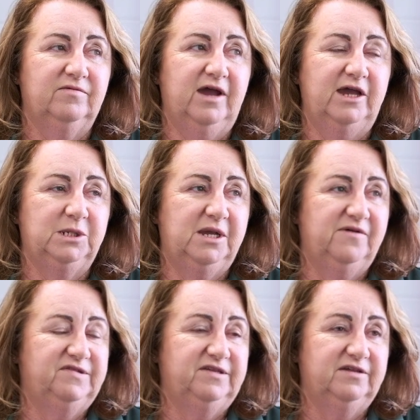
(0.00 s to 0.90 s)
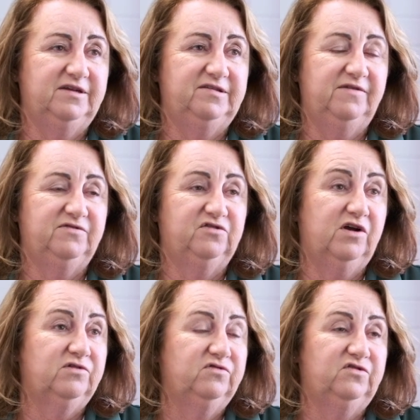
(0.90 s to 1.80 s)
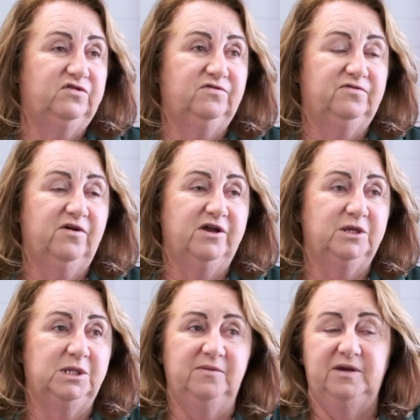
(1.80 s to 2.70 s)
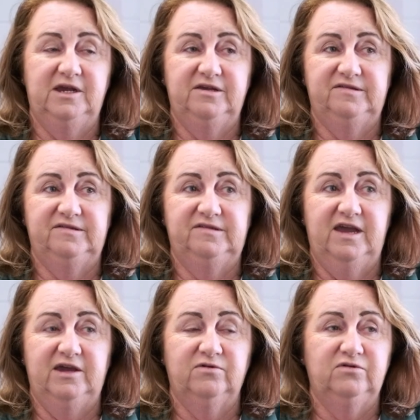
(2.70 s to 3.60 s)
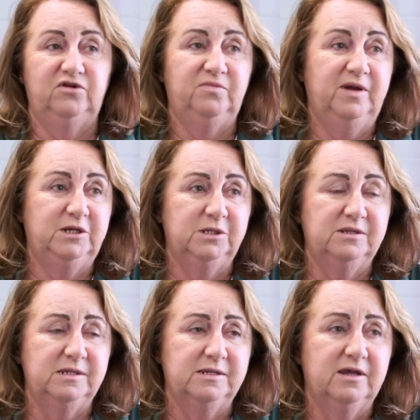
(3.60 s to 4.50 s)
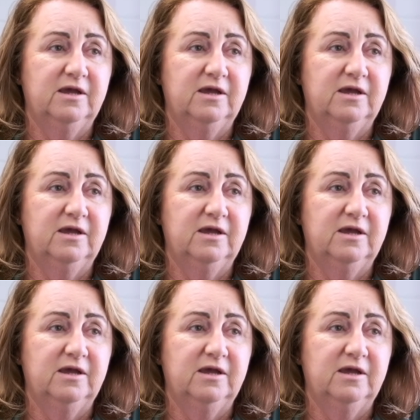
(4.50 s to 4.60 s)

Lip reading: aged care facilities have struggled to find GPs to take on new patients.